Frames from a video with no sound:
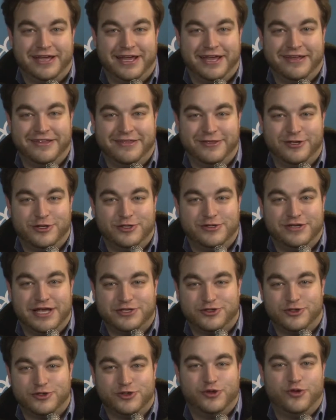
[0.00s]
in the
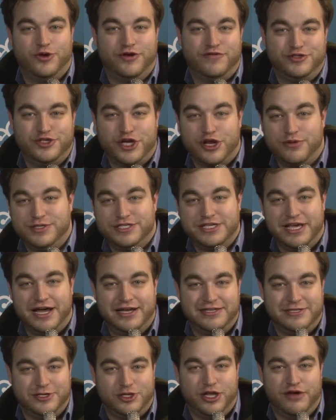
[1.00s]
national tour of A Gentleman's
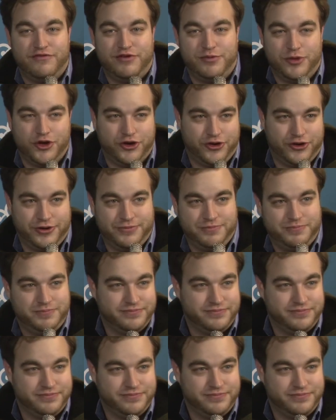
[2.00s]
Guide to Love and Murder.